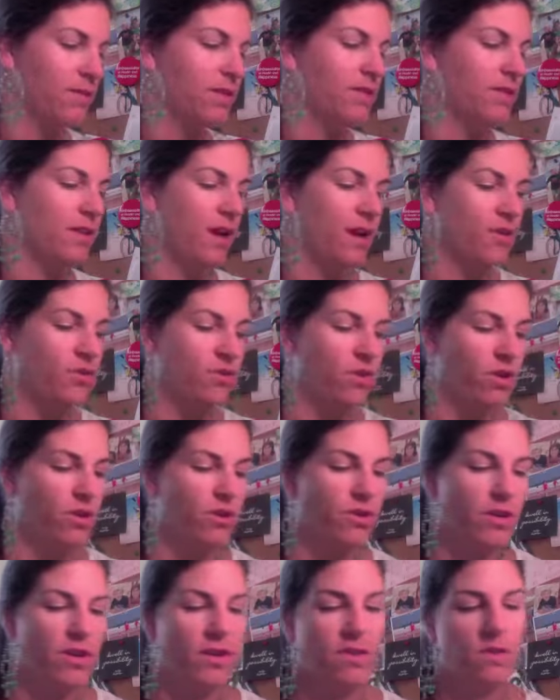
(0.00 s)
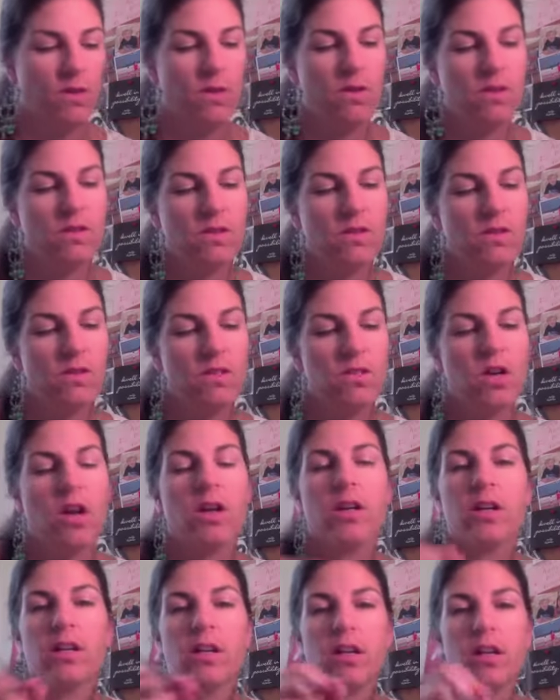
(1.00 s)
disaster underneath. So this is a
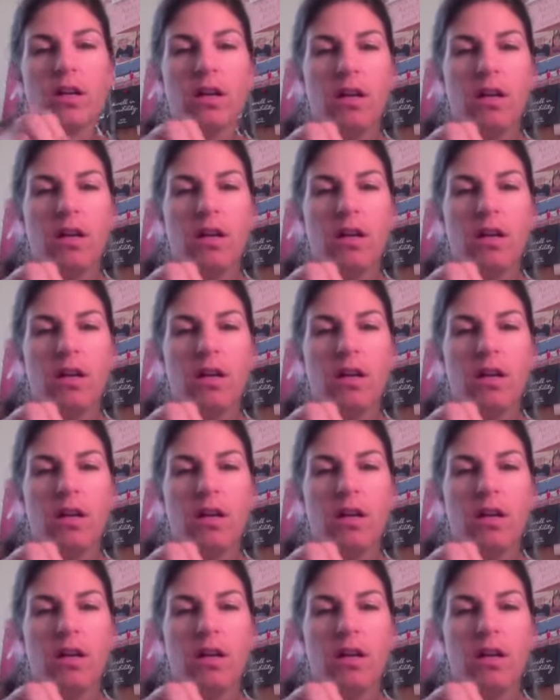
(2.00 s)
Tarte.